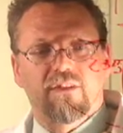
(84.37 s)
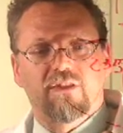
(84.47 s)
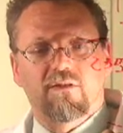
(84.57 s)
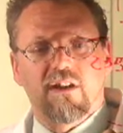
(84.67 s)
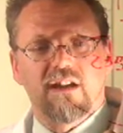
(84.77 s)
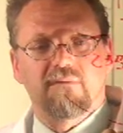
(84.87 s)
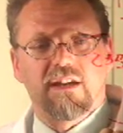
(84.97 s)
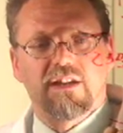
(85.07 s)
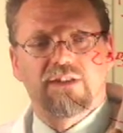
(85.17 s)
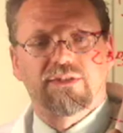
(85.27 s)
Thorium
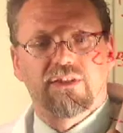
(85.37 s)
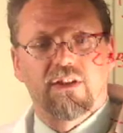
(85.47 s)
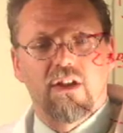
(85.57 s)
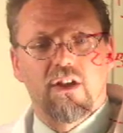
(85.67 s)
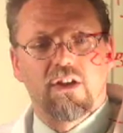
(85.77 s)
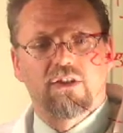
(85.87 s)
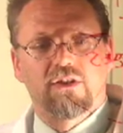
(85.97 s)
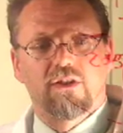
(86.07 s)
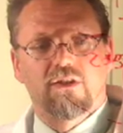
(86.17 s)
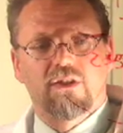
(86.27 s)
is,
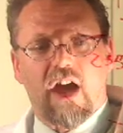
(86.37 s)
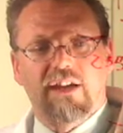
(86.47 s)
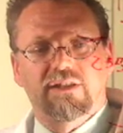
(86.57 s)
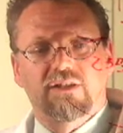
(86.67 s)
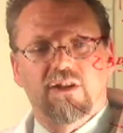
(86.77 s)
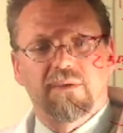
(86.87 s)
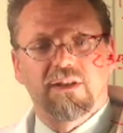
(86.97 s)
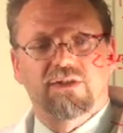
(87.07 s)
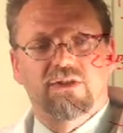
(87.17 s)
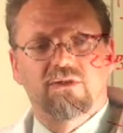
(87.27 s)
the isotope
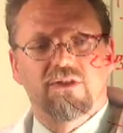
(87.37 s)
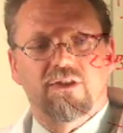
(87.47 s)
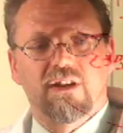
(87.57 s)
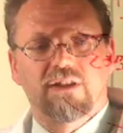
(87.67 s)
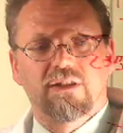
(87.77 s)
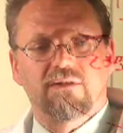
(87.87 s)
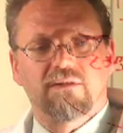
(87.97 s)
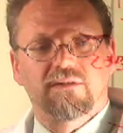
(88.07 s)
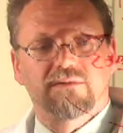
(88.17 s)
is two thirty-two.